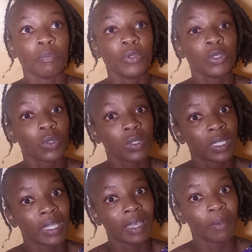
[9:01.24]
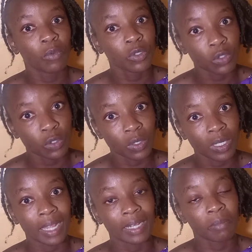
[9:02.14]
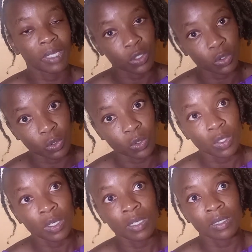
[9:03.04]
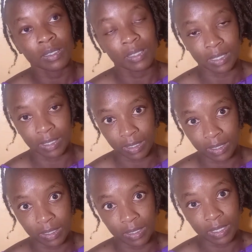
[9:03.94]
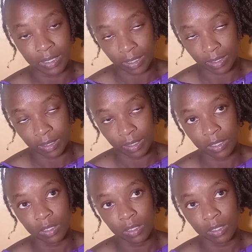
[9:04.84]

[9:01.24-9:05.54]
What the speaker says: build their emotional and mental status.